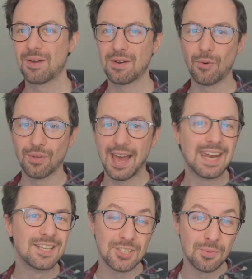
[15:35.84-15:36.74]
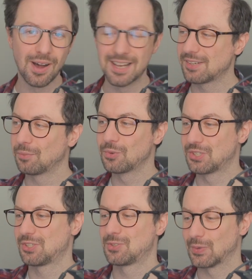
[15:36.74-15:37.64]
or energy-wise, will
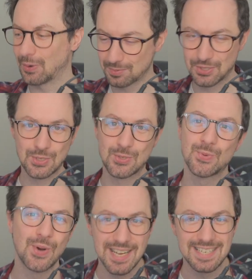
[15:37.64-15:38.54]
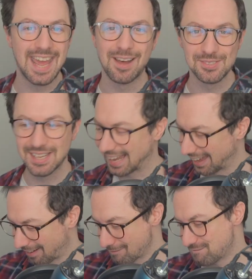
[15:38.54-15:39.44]
just drop straight down to
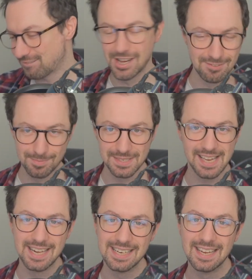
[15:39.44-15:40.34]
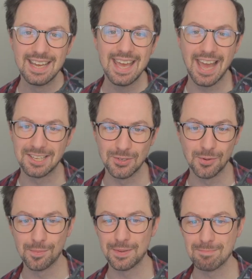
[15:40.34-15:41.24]
like 5%, and
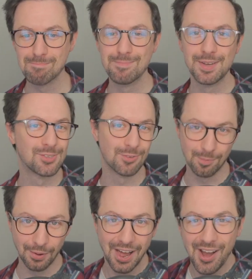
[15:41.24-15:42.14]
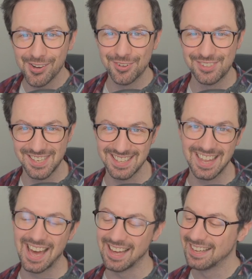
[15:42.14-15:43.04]
you'll be miserable after
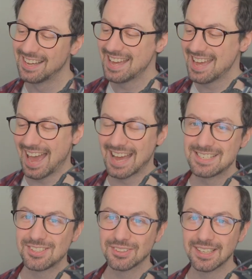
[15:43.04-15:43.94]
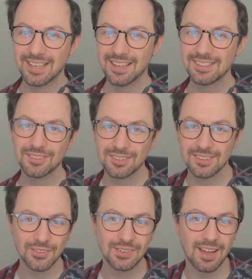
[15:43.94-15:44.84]
that, and you'll
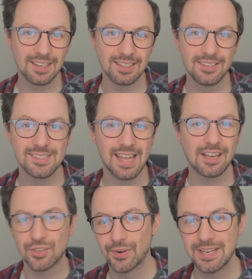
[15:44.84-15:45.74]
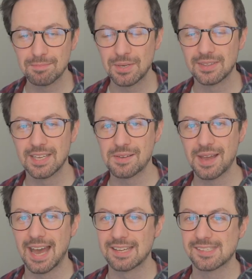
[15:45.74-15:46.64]
kind of lose that great mood that you
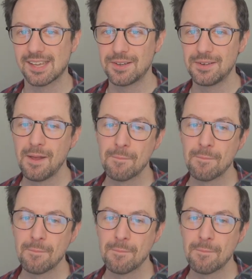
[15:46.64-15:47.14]
had. So